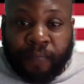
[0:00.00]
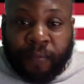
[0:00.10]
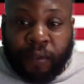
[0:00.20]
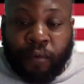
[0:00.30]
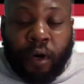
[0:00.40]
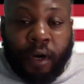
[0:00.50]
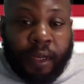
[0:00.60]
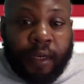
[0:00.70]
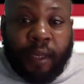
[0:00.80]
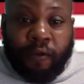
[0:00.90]
You are
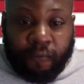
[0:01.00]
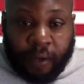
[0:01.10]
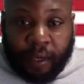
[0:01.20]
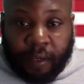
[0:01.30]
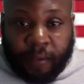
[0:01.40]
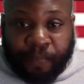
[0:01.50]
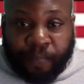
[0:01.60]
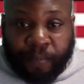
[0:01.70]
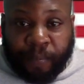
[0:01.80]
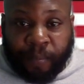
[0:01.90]
in their way.
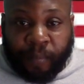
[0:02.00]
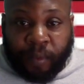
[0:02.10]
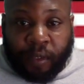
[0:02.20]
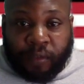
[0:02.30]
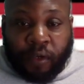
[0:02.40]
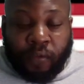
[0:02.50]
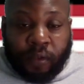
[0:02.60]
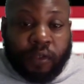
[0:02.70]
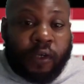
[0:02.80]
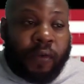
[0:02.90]
A total
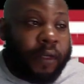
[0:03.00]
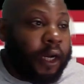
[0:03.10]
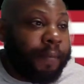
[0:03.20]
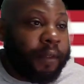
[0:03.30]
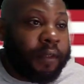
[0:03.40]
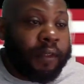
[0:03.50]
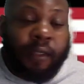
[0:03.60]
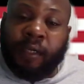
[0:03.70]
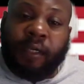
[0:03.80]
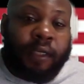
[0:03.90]
control and dominance.
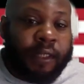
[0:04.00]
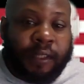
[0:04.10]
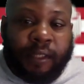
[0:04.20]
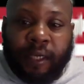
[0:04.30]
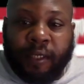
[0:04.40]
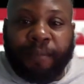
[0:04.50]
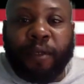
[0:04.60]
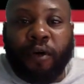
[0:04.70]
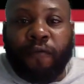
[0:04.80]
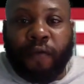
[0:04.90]
Let's tell them to
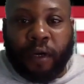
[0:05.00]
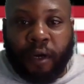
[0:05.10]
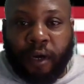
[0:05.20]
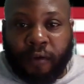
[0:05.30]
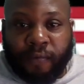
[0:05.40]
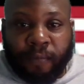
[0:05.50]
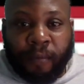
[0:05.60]
go fuck off.